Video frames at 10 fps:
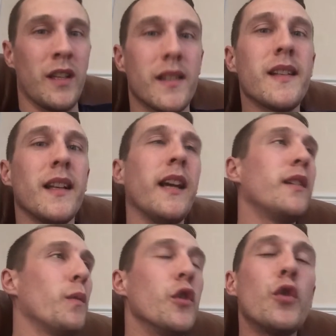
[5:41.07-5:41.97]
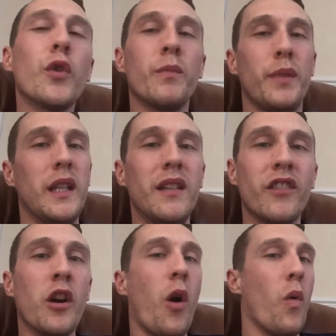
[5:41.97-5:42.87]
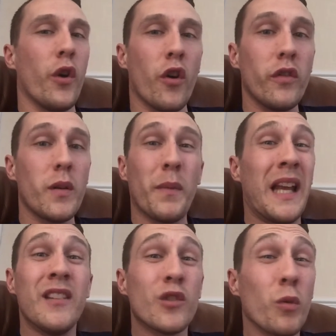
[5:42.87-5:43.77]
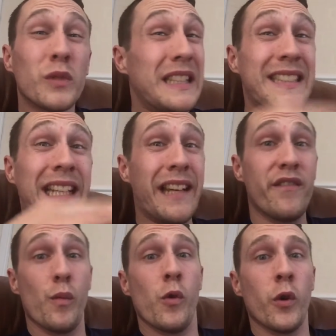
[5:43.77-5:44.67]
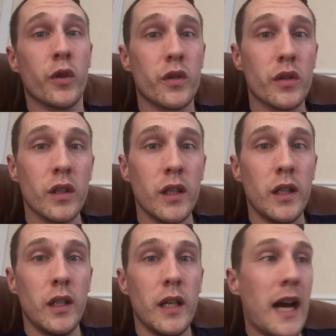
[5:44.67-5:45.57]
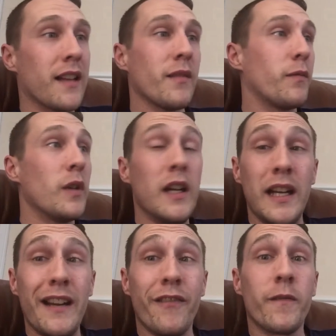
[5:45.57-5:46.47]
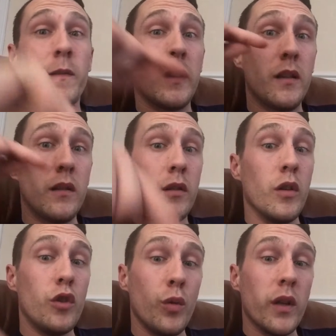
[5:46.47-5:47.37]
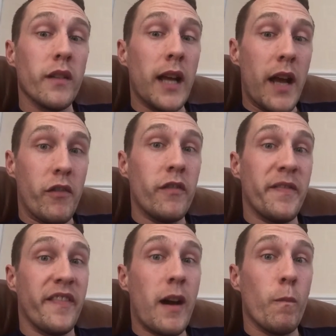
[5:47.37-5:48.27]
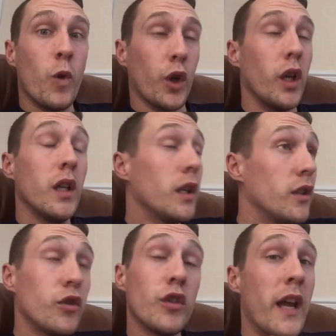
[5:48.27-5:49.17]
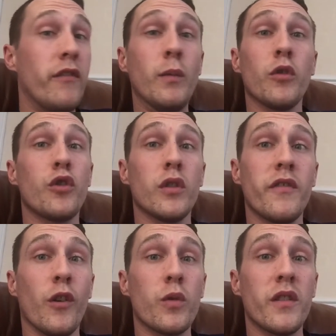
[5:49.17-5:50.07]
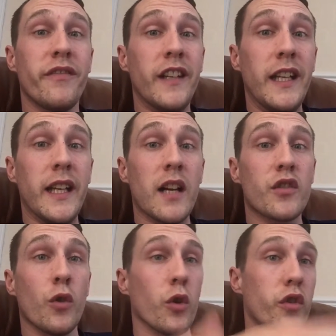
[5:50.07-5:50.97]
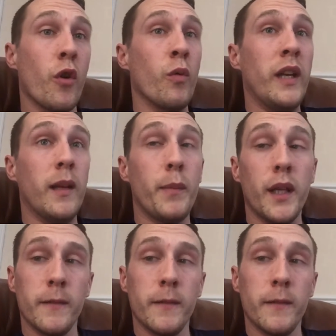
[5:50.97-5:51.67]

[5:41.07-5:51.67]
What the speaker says: is tonight, which shouldn't be even going on. The players don't deserve awards. If they do it Everton fan one, everyone should have voted for Nias or Tony Ibby,